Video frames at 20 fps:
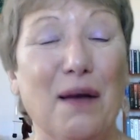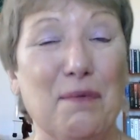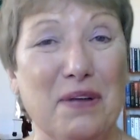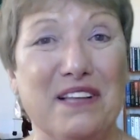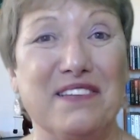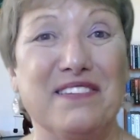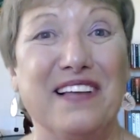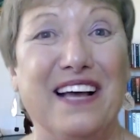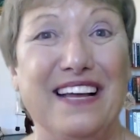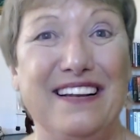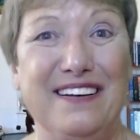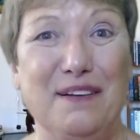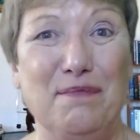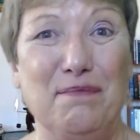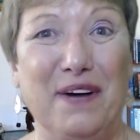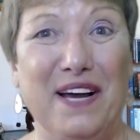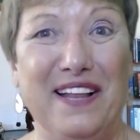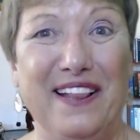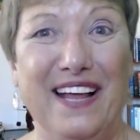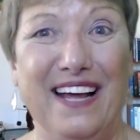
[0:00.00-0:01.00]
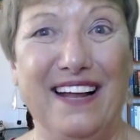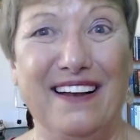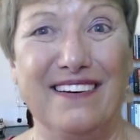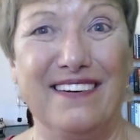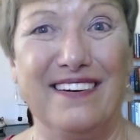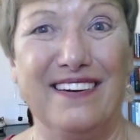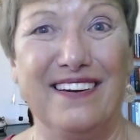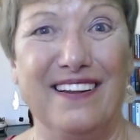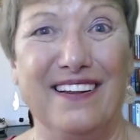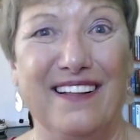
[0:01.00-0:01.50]
I'm excited by
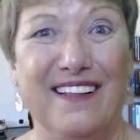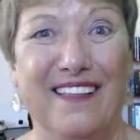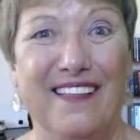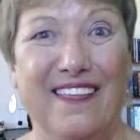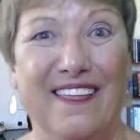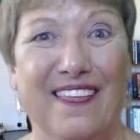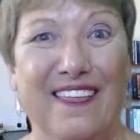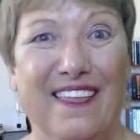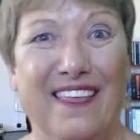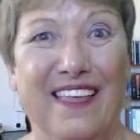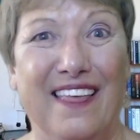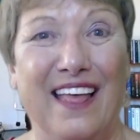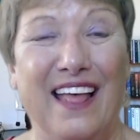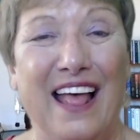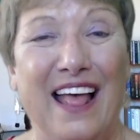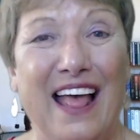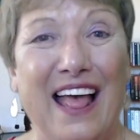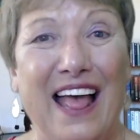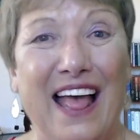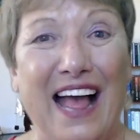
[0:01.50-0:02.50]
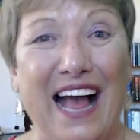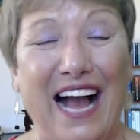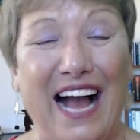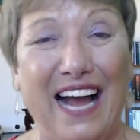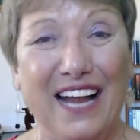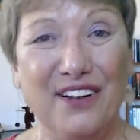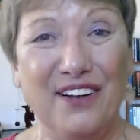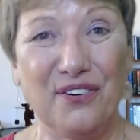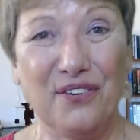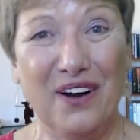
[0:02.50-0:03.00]
that.
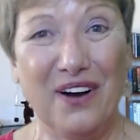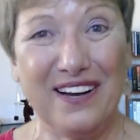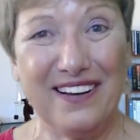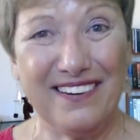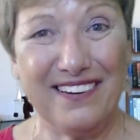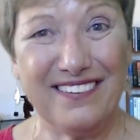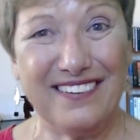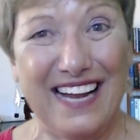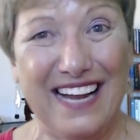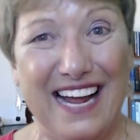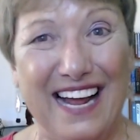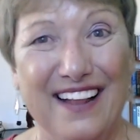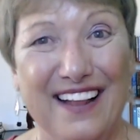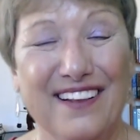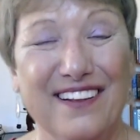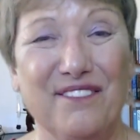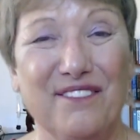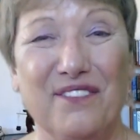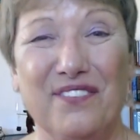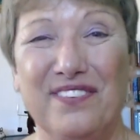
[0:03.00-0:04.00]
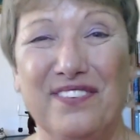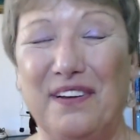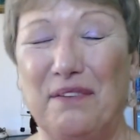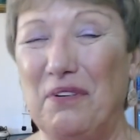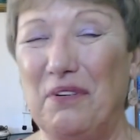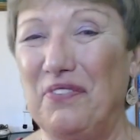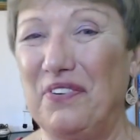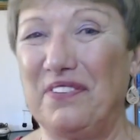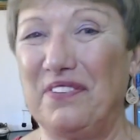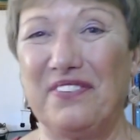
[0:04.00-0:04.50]
I do understand that
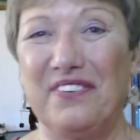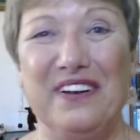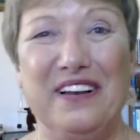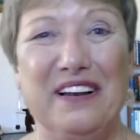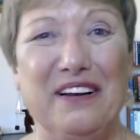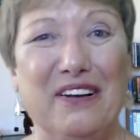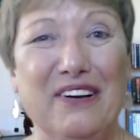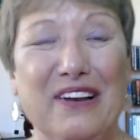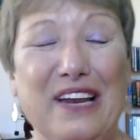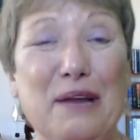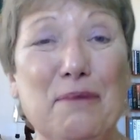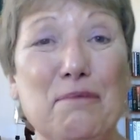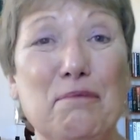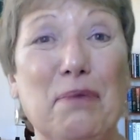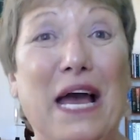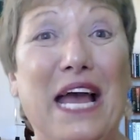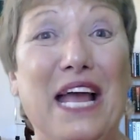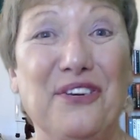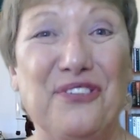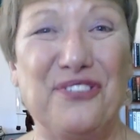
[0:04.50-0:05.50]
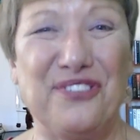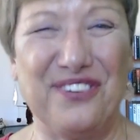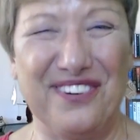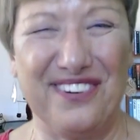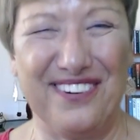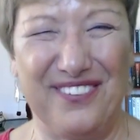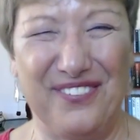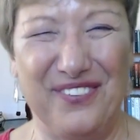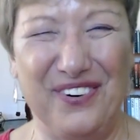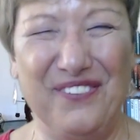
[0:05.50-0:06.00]
some of us are a little
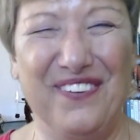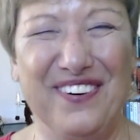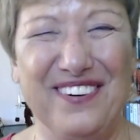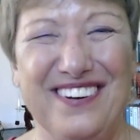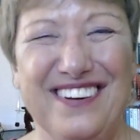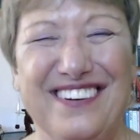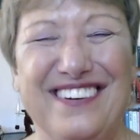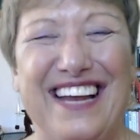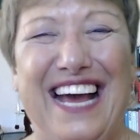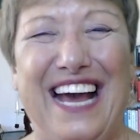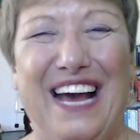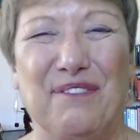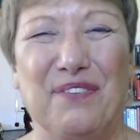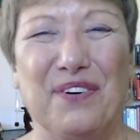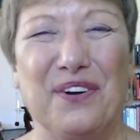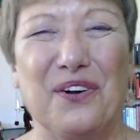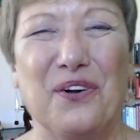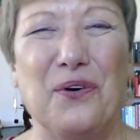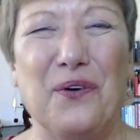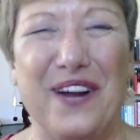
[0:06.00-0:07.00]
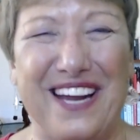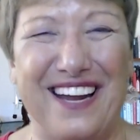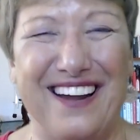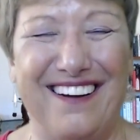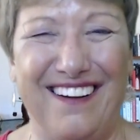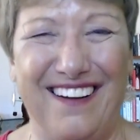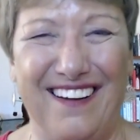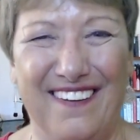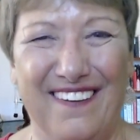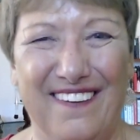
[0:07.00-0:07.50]
impatient. We want it to happen
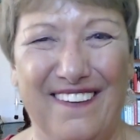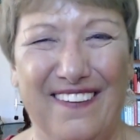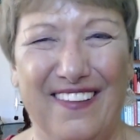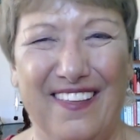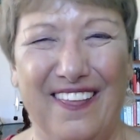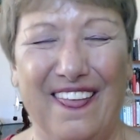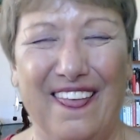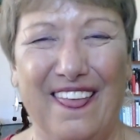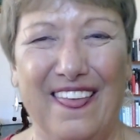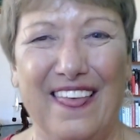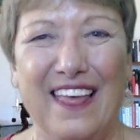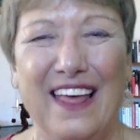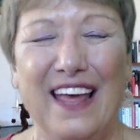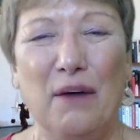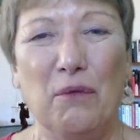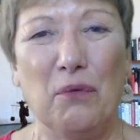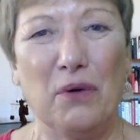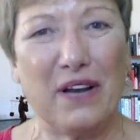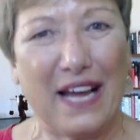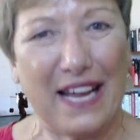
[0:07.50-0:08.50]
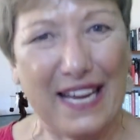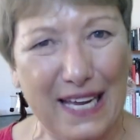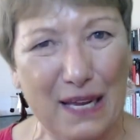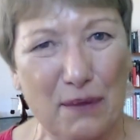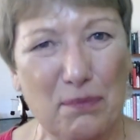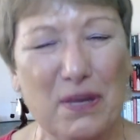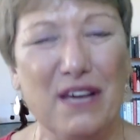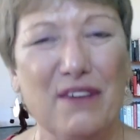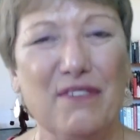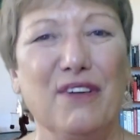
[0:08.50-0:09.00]
quicker. What I
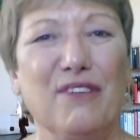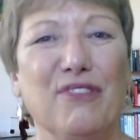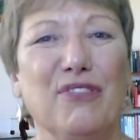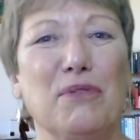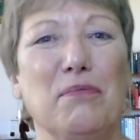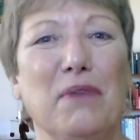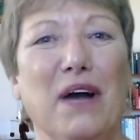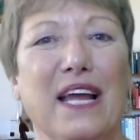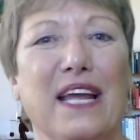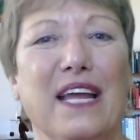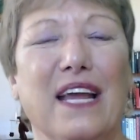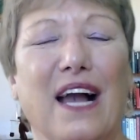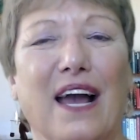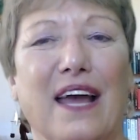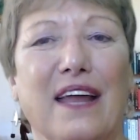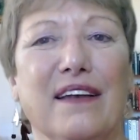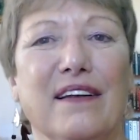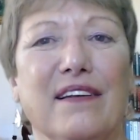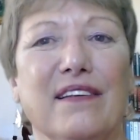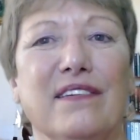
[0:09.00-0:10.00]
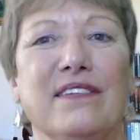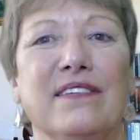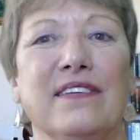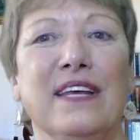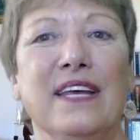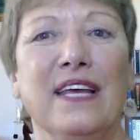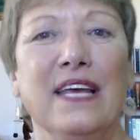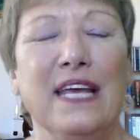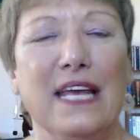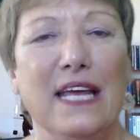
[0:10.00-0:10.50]
keep hearing from my guidance
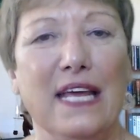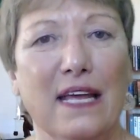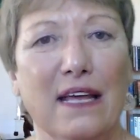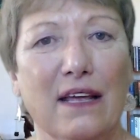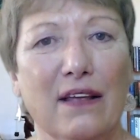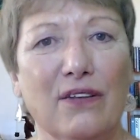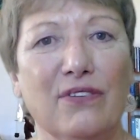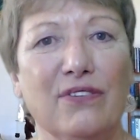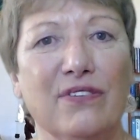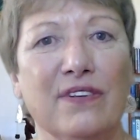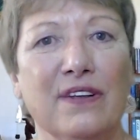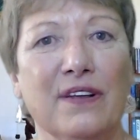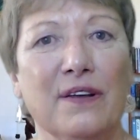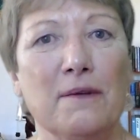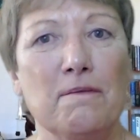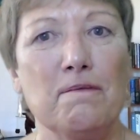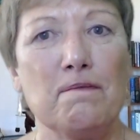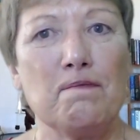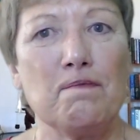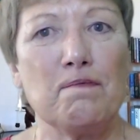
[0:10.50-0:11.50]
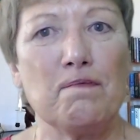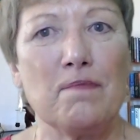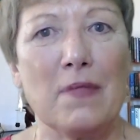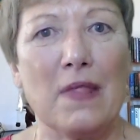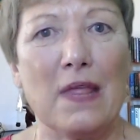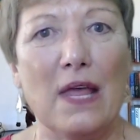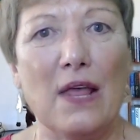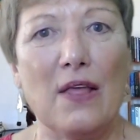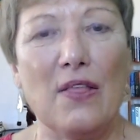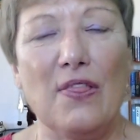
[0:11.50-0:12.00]
is
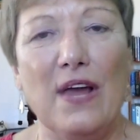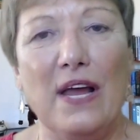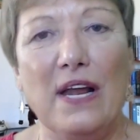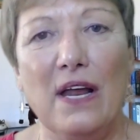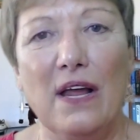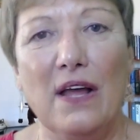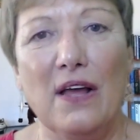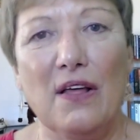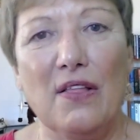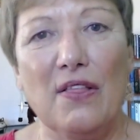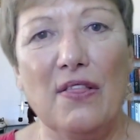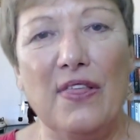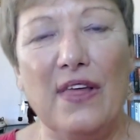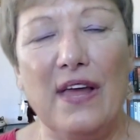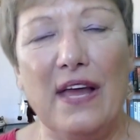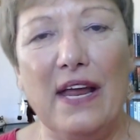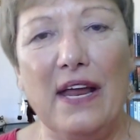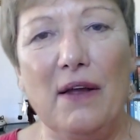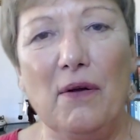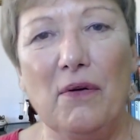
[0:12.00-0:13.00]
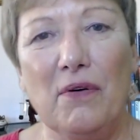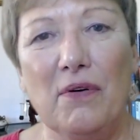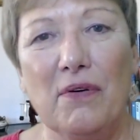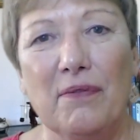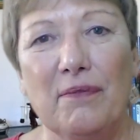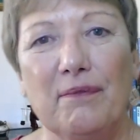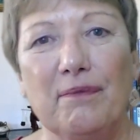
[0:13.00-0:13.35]
they, they,